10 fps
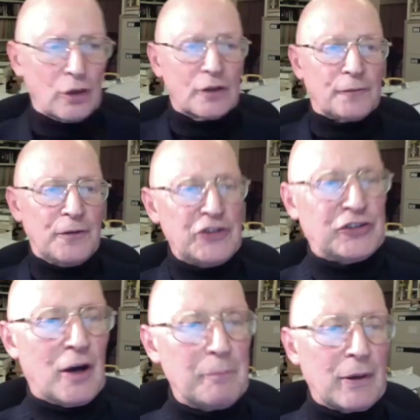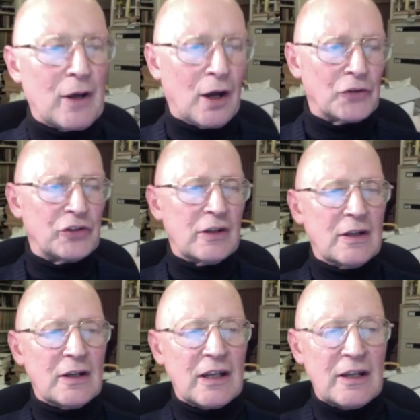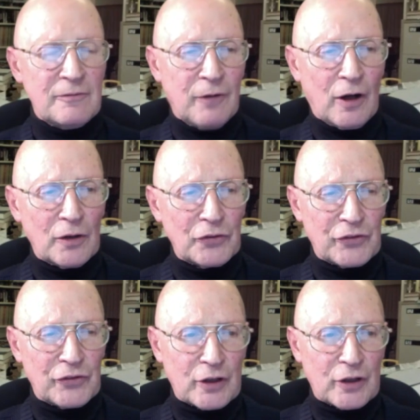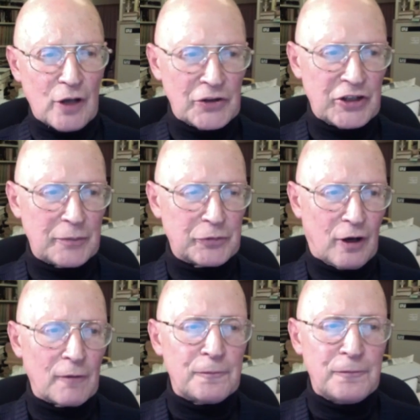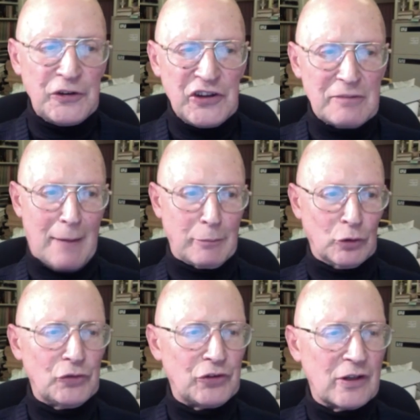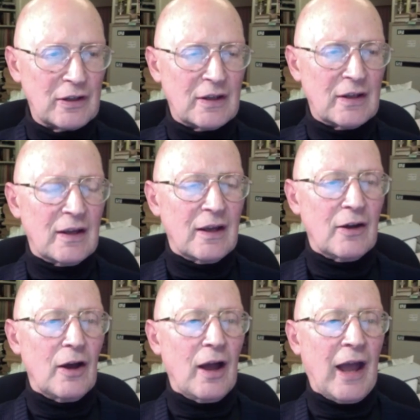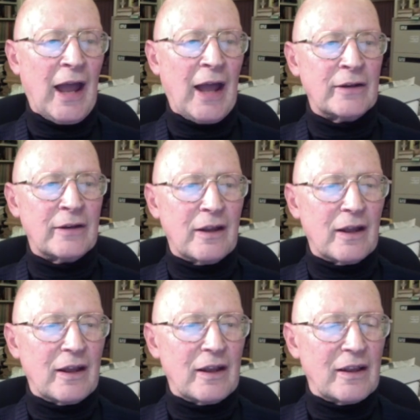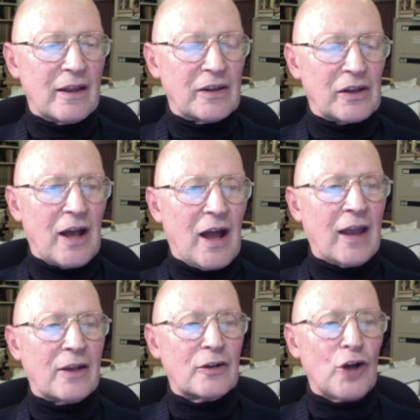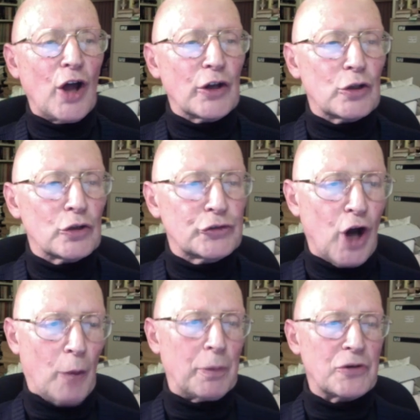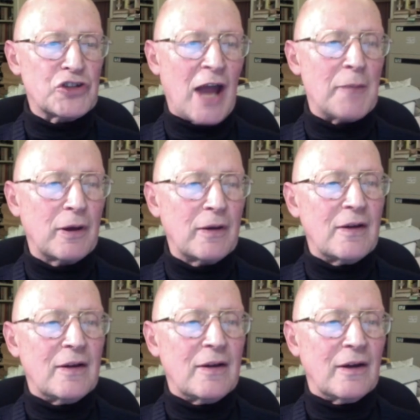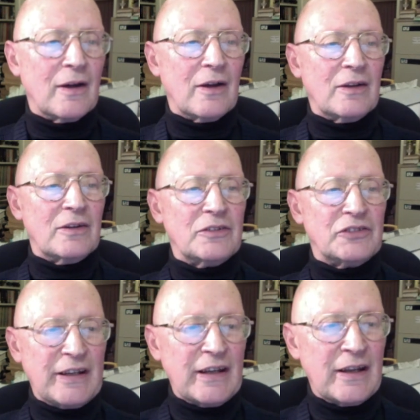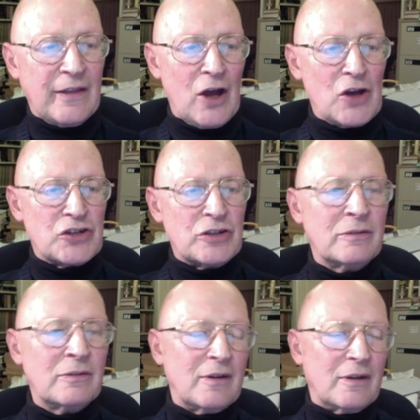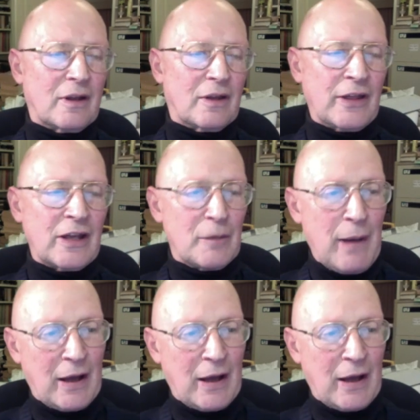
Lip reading: Fiztop because it involves the concepts of fizzing bubbles and a conical top shape sitting in the ocean, a thing about